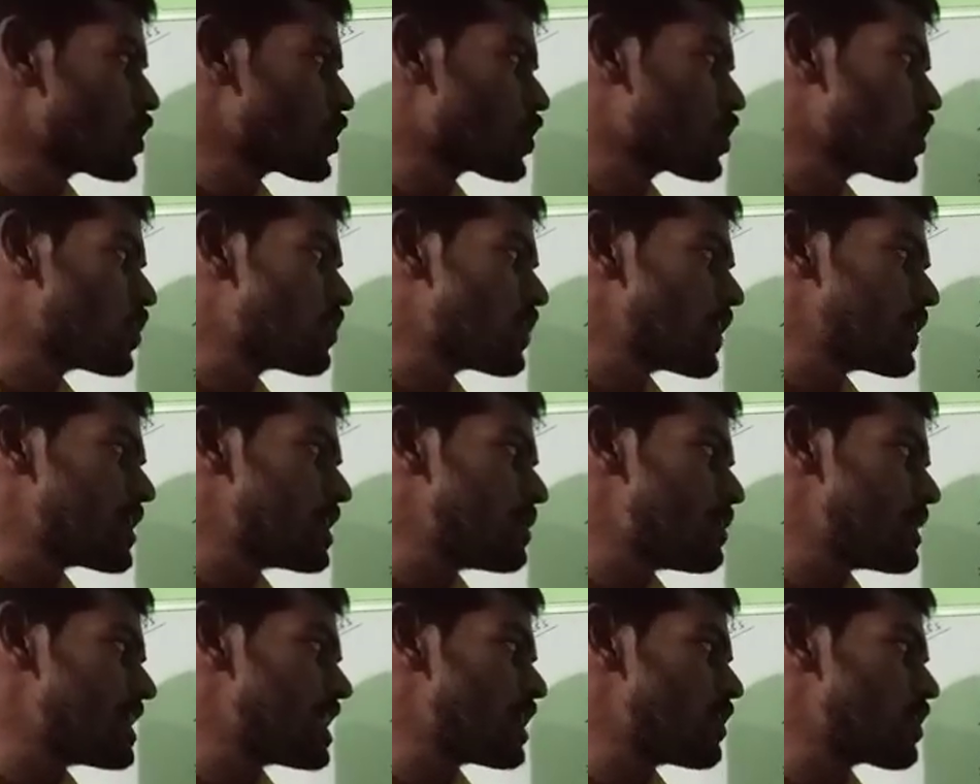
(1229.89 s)
25
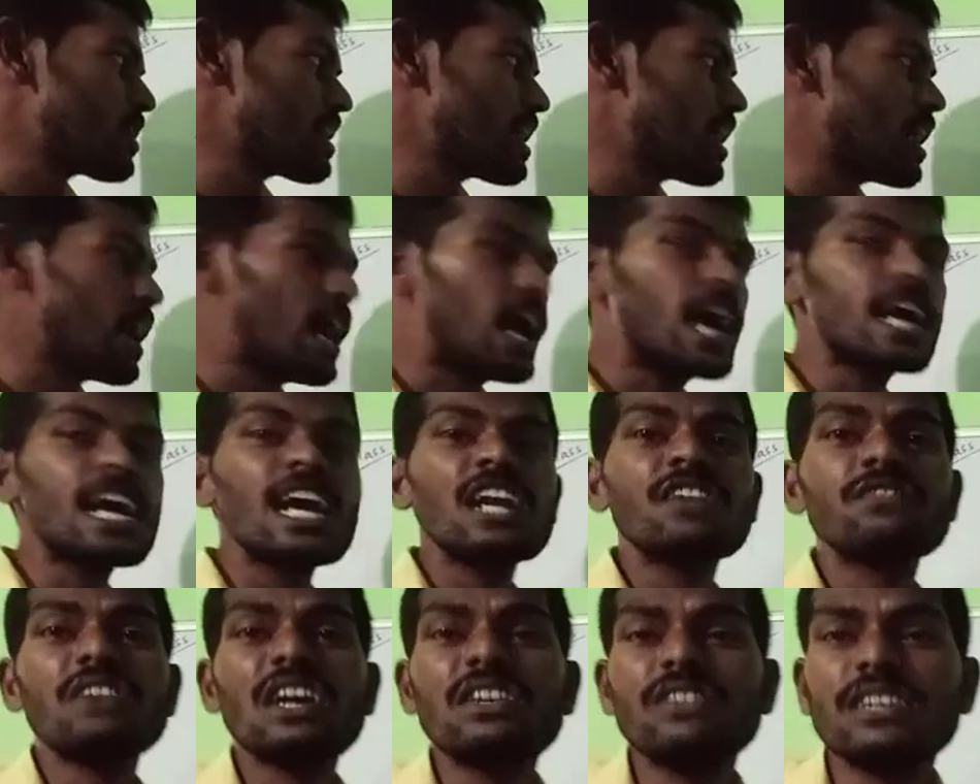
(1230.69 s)
repeated, okay.
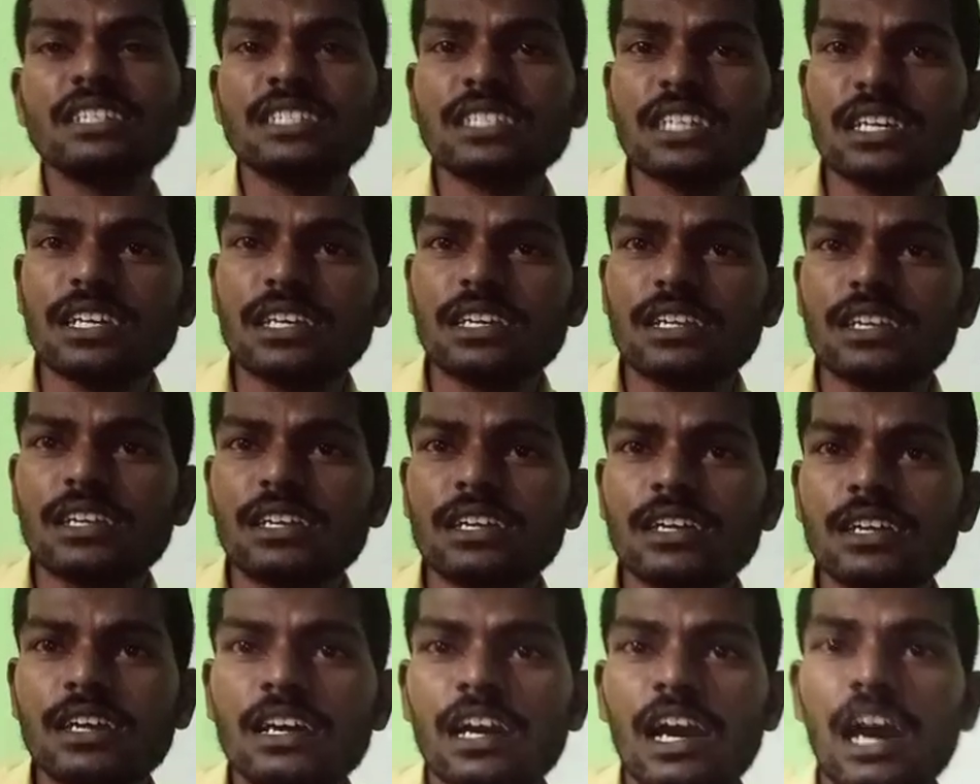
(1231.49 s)
Again 5 is there.
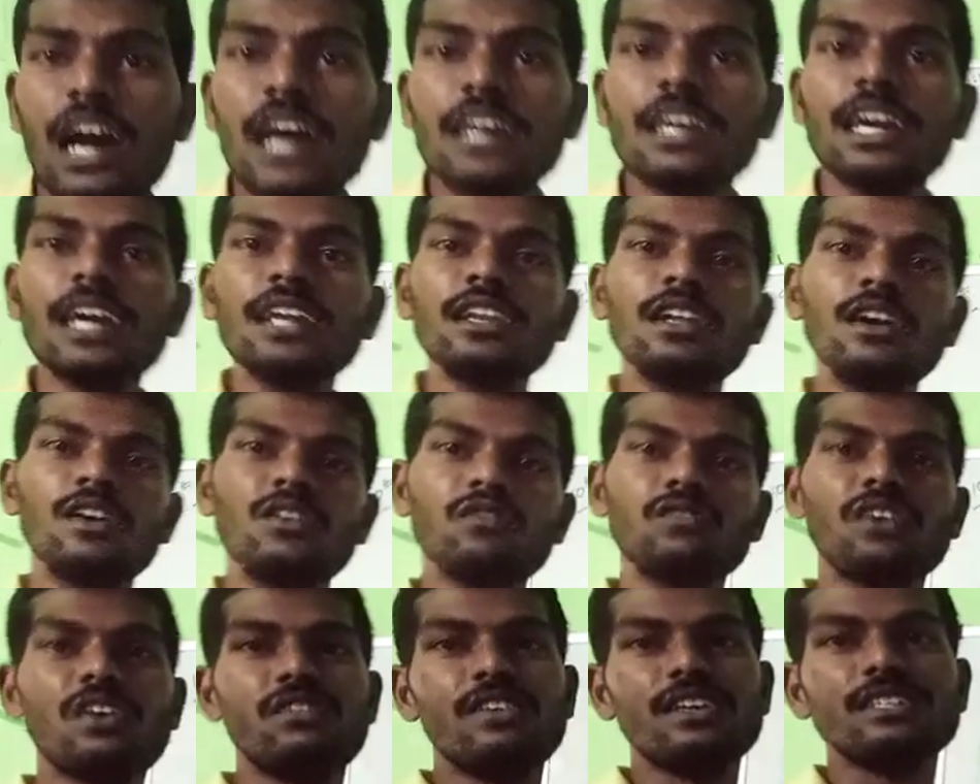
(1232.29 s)

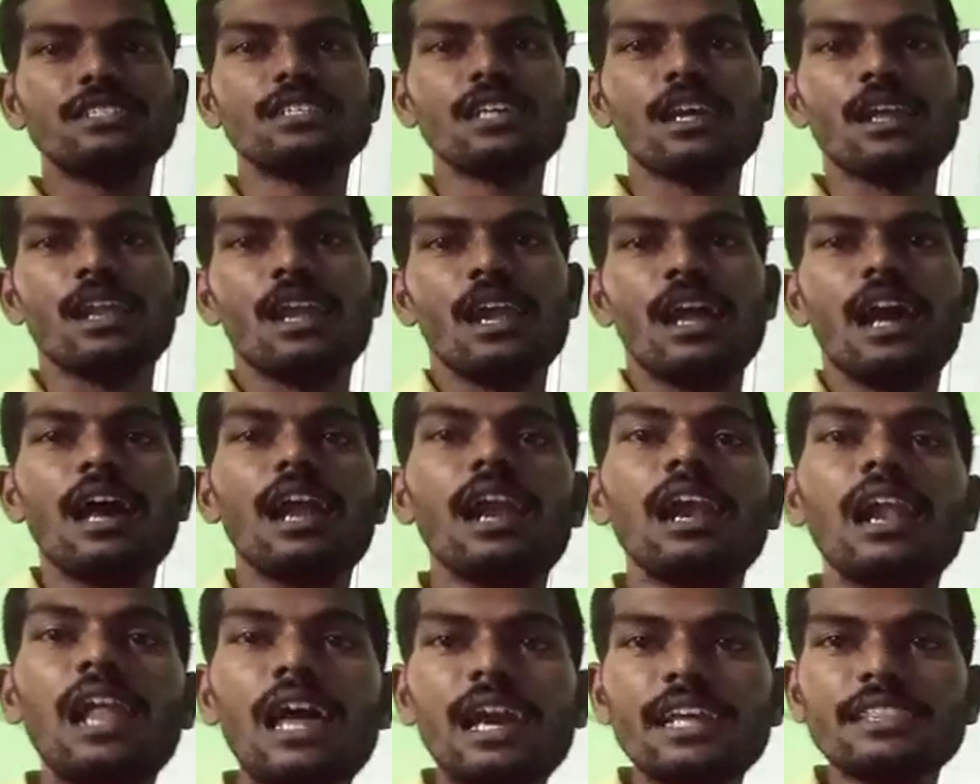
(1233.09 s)
Again 5 is there.
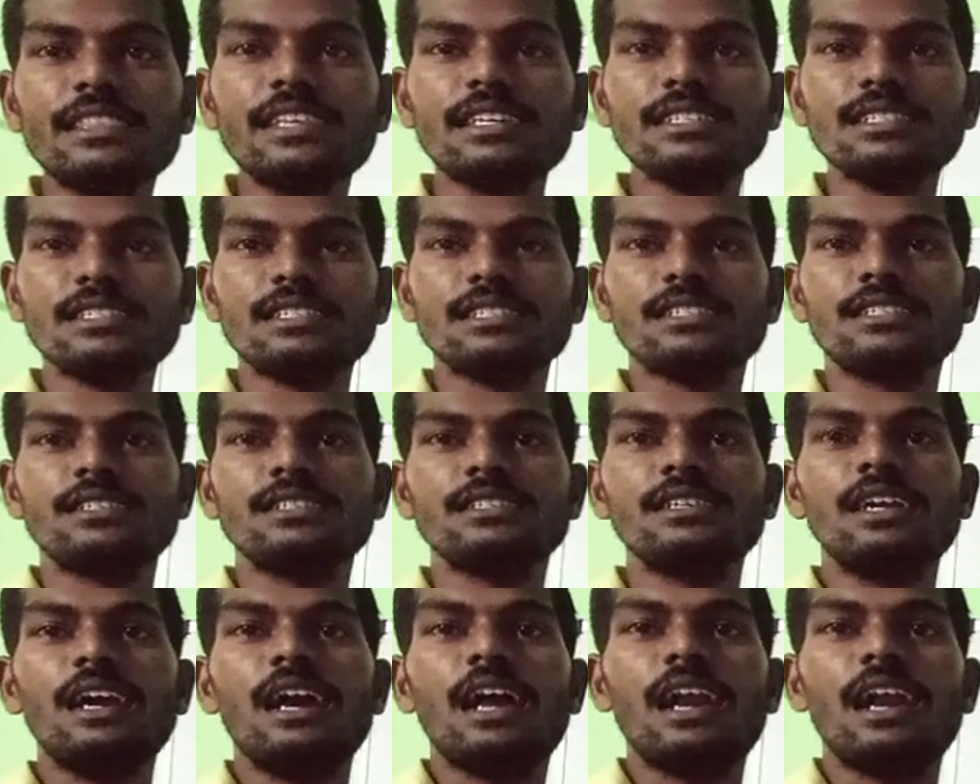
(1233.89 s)
Like this.